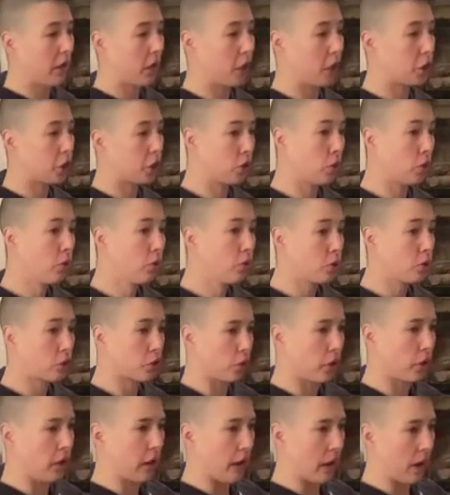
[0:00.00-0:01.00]
That shoulder
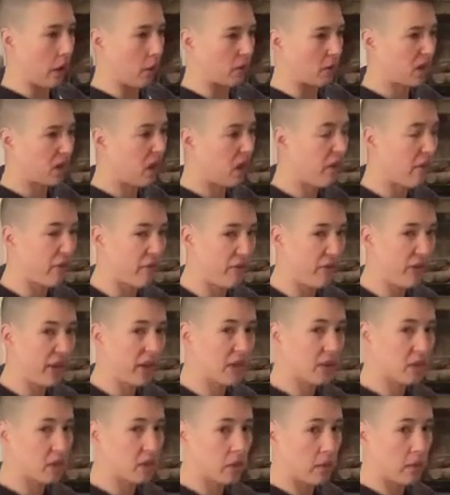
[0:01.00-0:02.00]
joint now is kind of
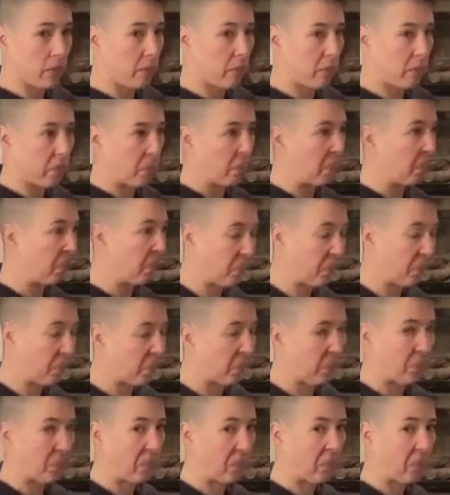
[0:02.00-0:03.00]
fixed.
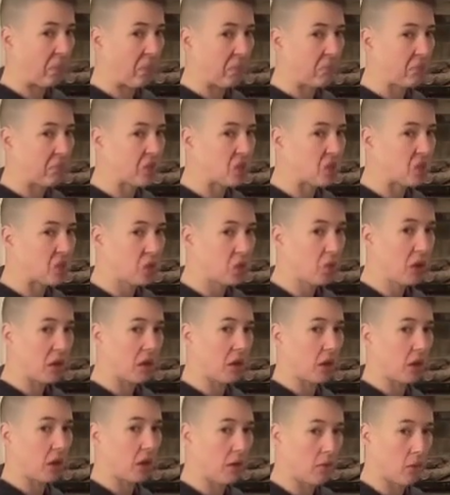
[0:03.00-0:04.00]
Doesn't do
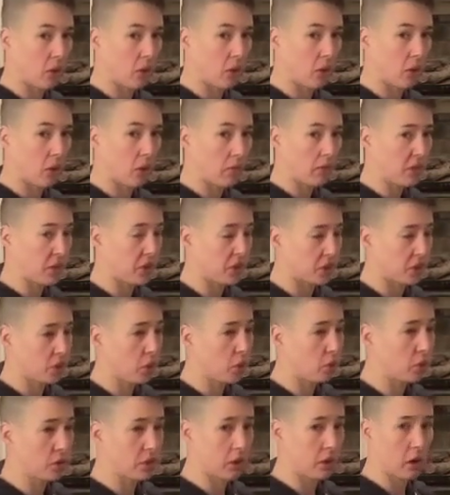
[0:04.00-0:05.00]
anything anymore. It just
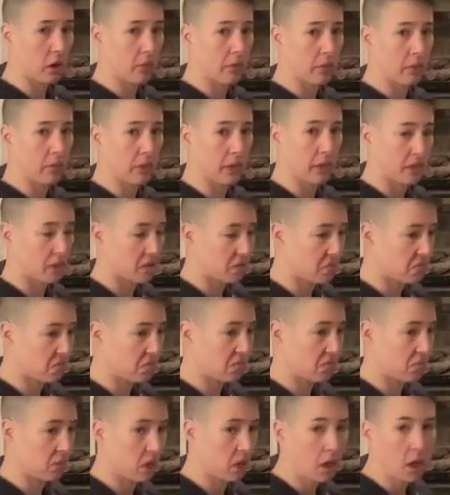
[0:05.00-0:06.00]
holds the arm in
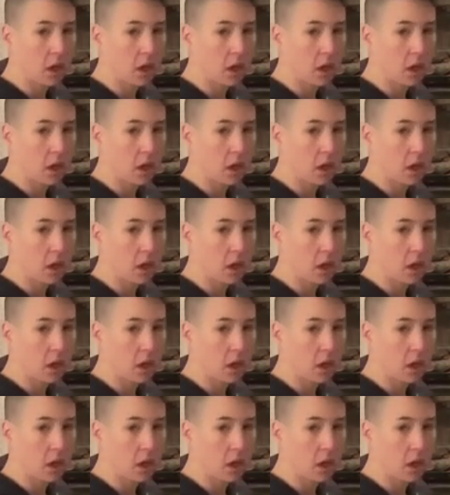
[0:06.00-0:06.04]
place.